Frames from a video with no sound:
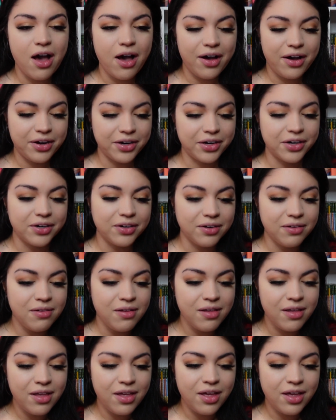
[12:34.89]
a
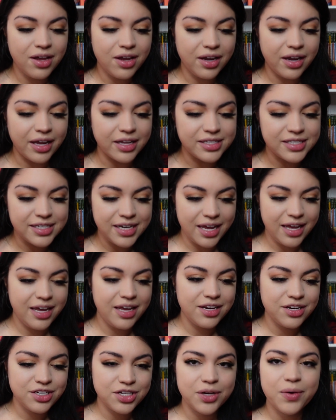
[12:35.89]
girl gets
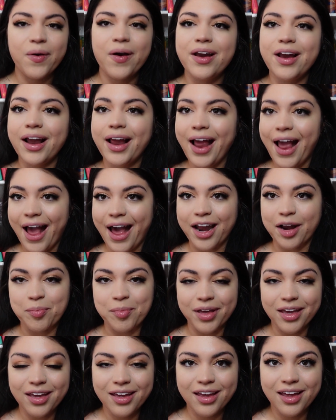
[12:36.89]
taken to an
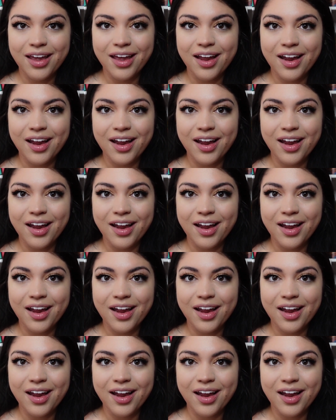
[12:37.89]
academy